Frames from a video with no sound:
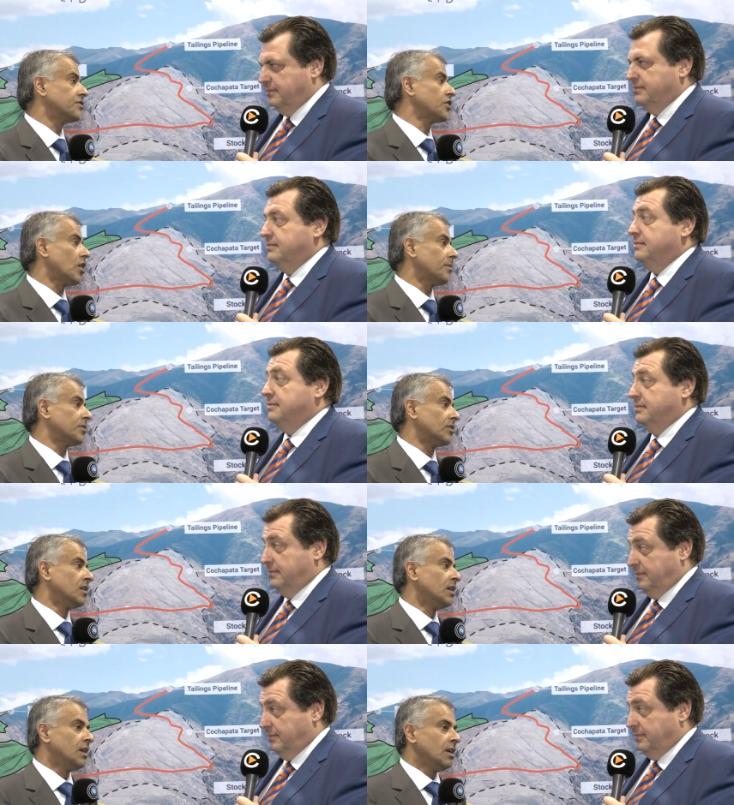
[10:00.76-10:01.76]
Speaker 1: of copper.
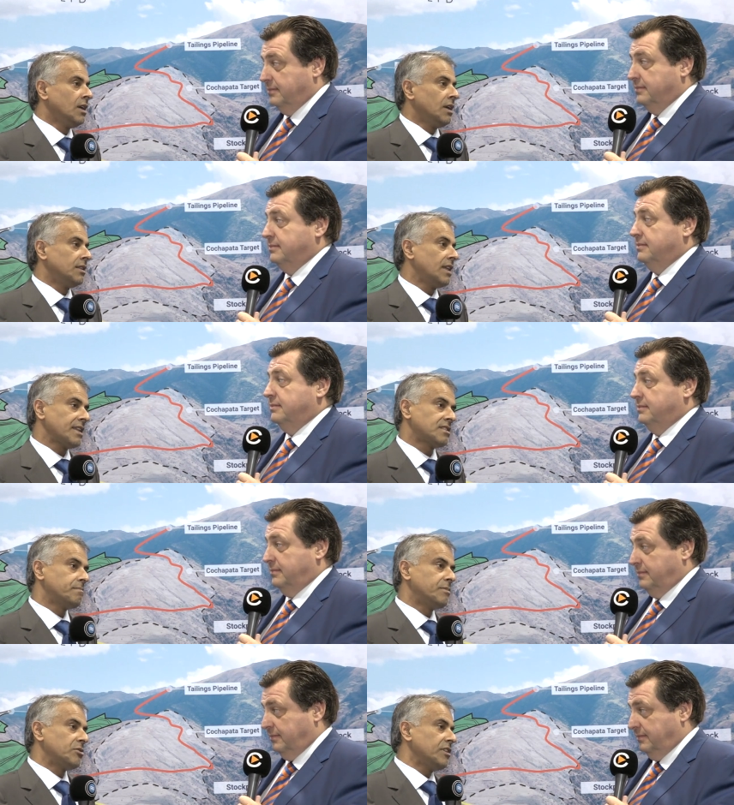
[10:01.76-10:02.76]
That's
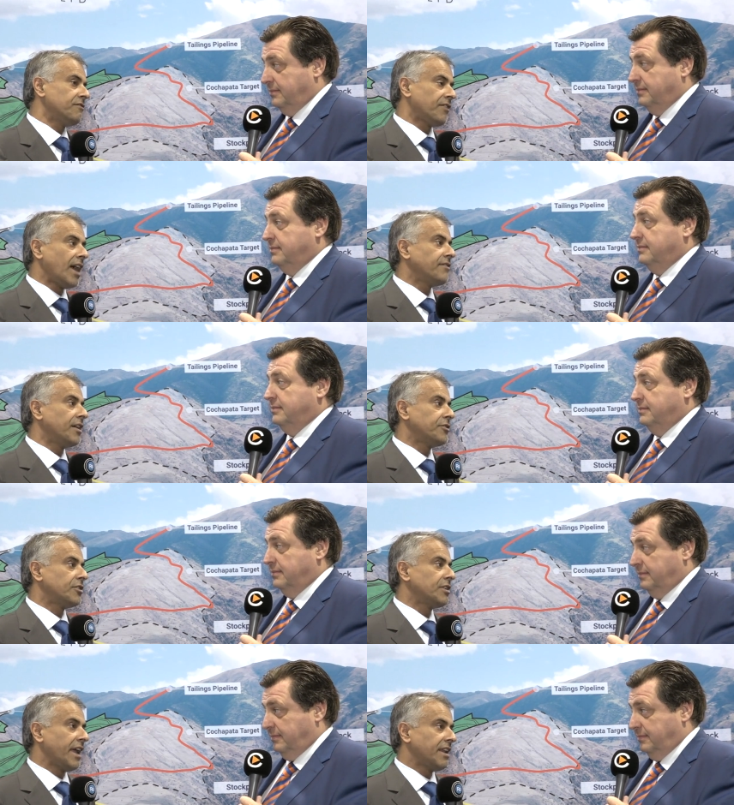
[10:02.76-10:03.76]
between
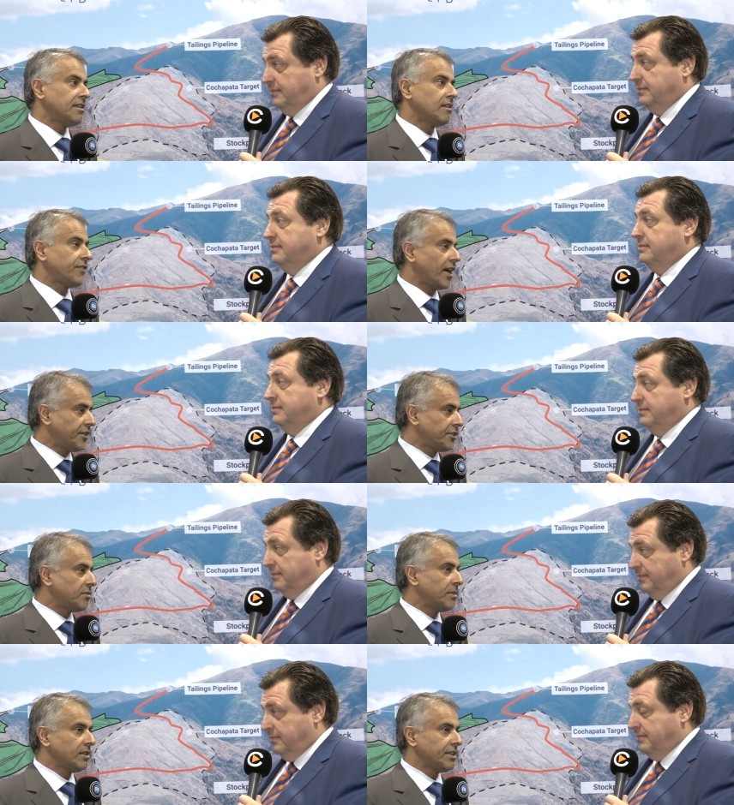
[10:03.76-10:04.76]
500 and
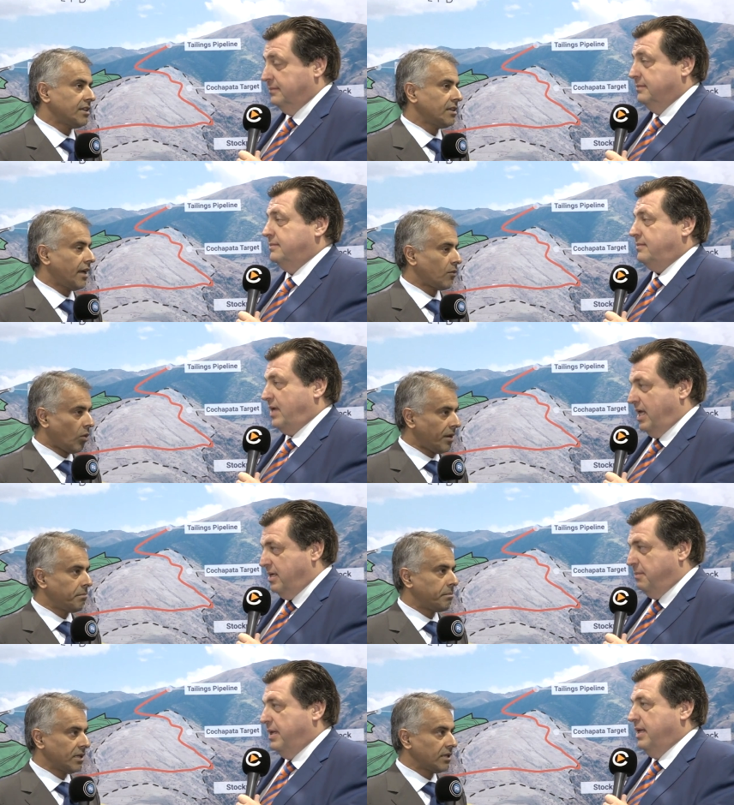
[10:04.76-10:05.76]
500 million one
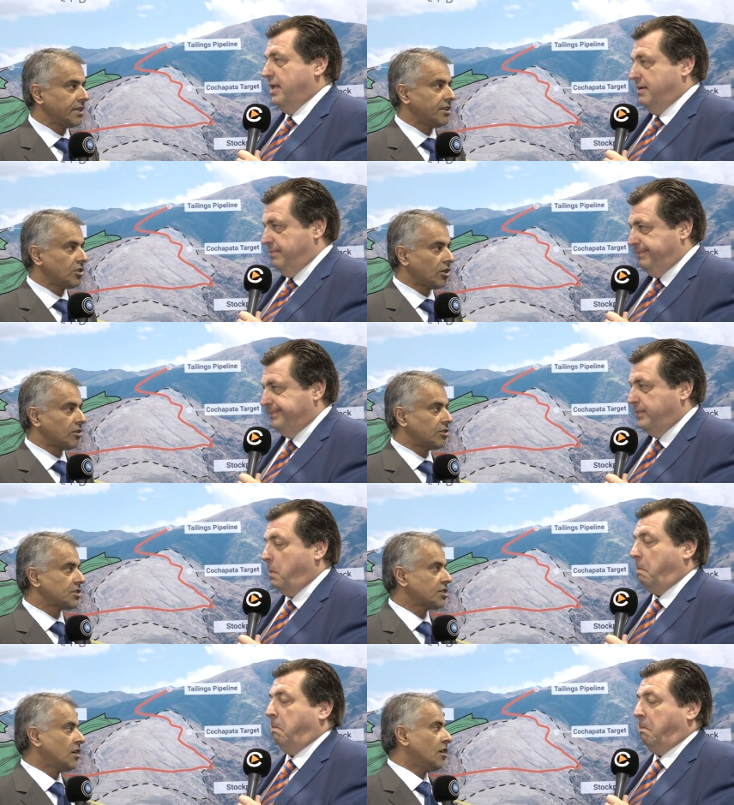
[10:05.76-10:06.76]
and billion. billion
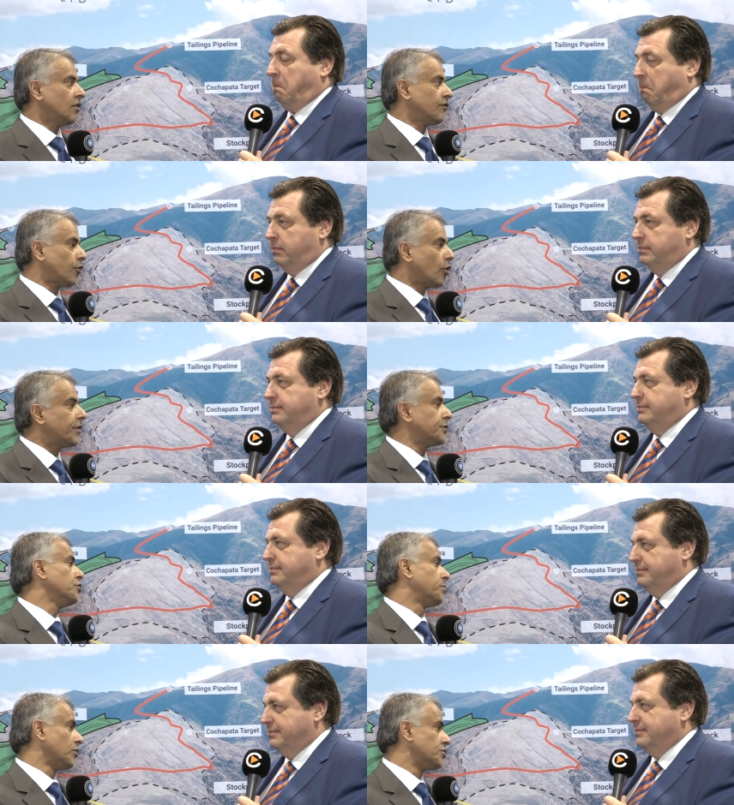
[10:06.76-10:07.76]
dollars for the
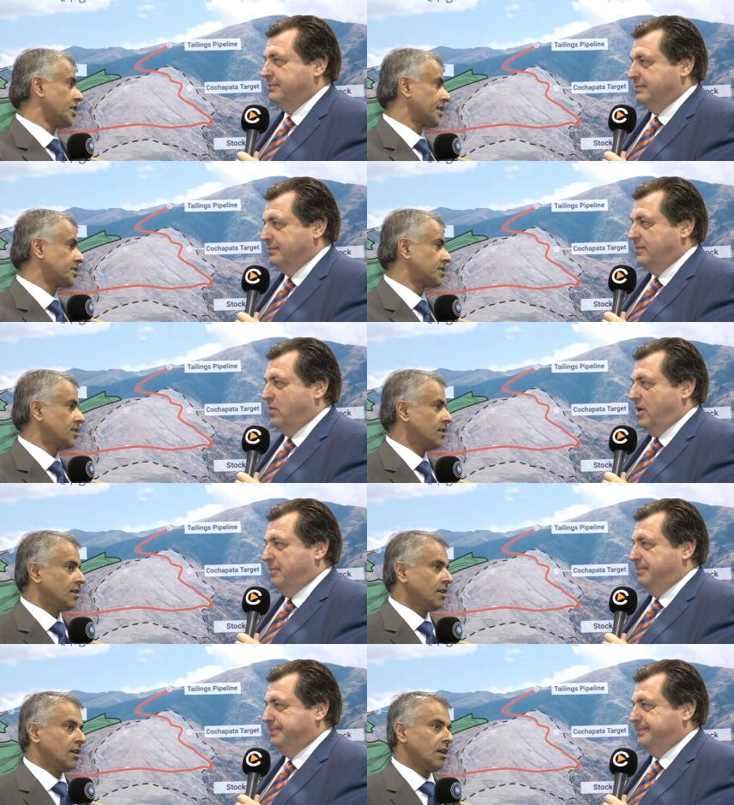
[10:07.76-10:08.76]
two projects. Wow.
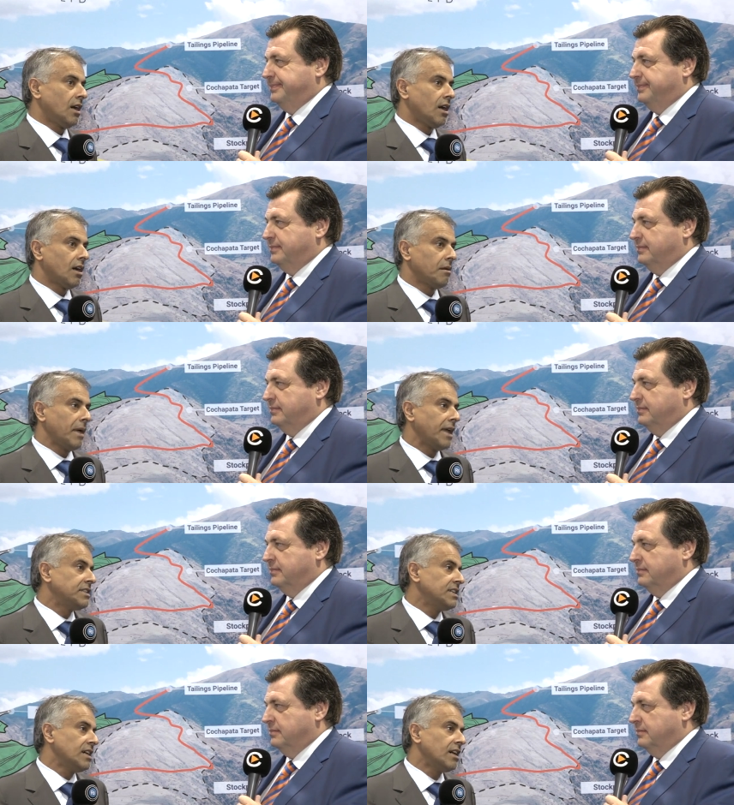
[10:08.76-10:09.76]
Um,
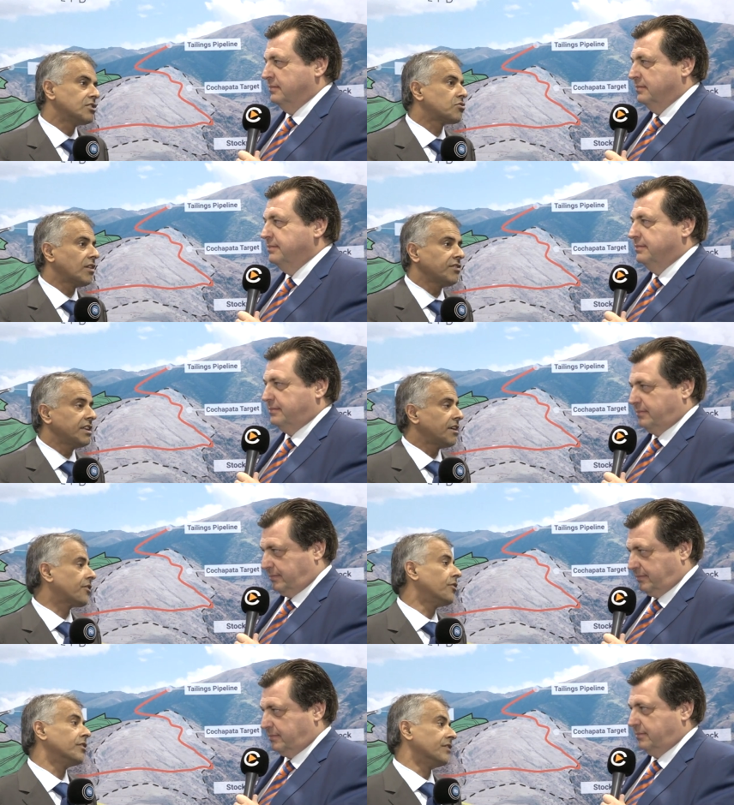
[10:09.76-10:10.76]
Antilla is roughly a
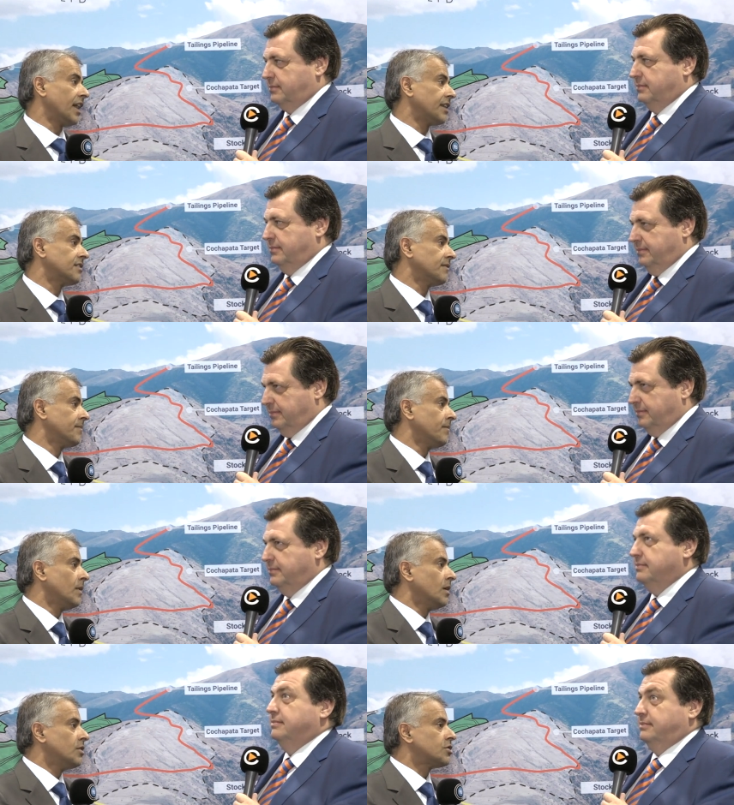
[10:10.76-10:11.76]
third of that.
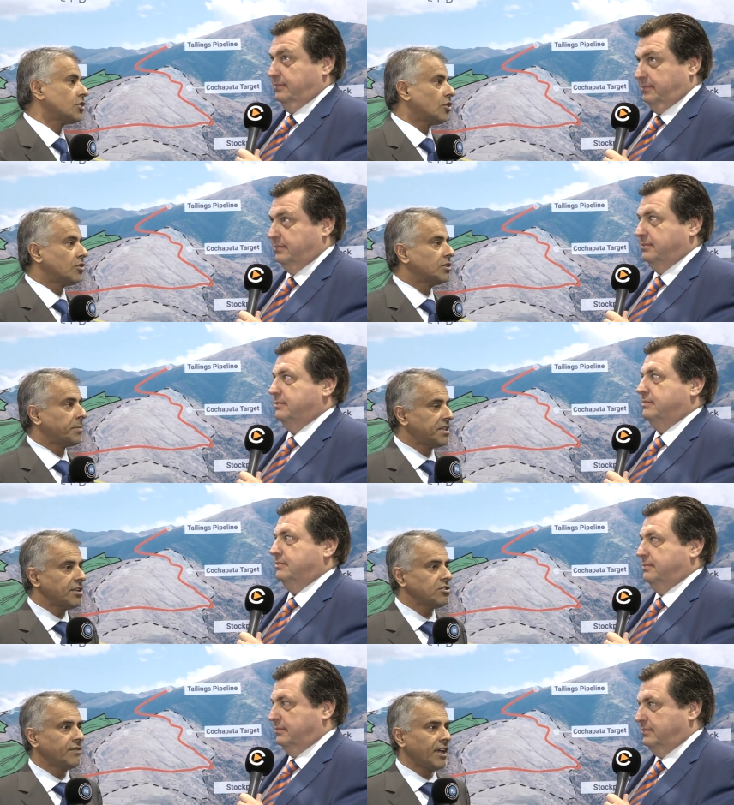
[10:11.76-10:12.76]
Mm -hmm. So the
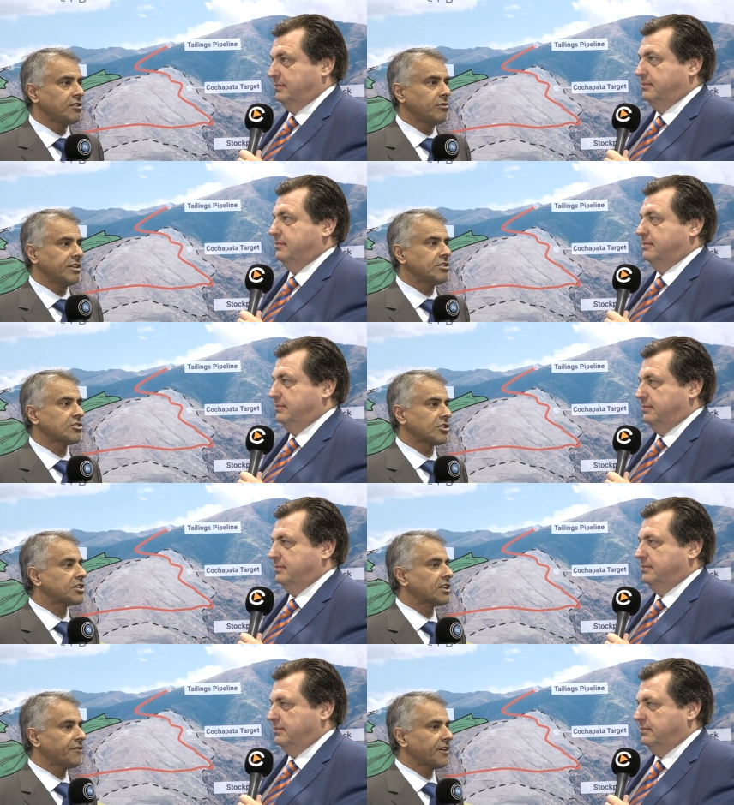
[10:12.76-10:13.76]
potential valuations are
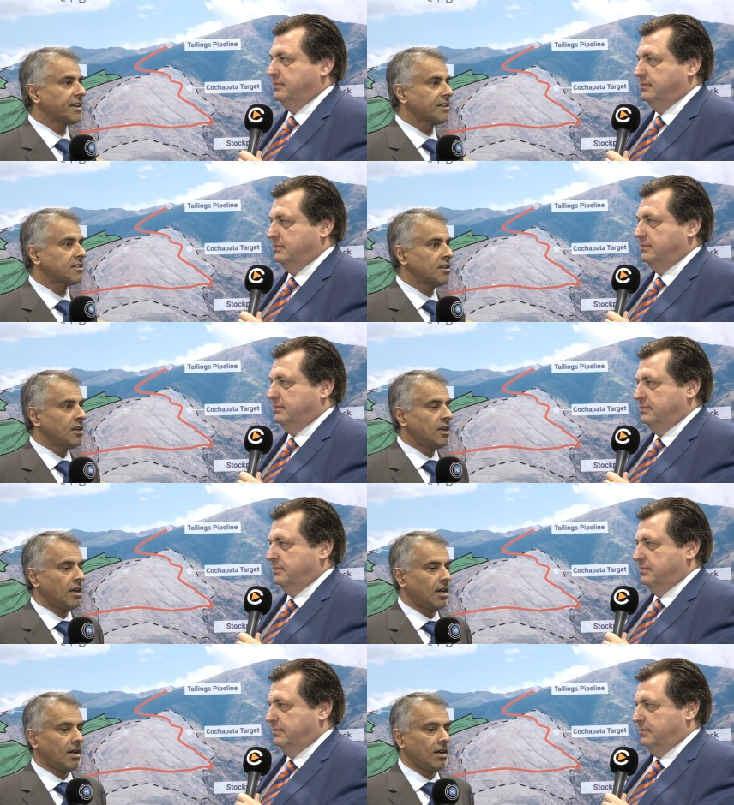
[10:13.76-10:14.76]
significant.
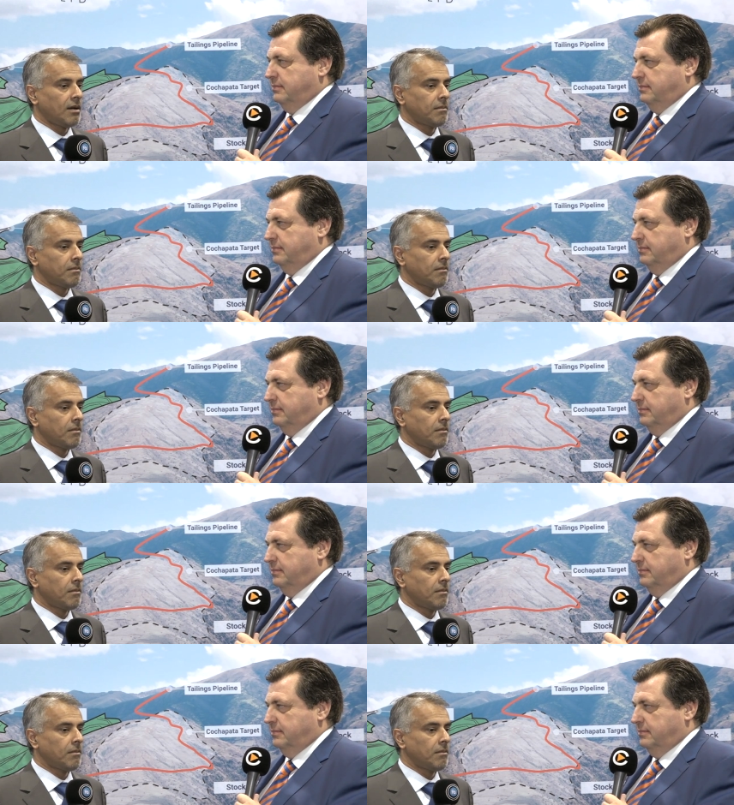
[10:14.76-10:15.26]
Um,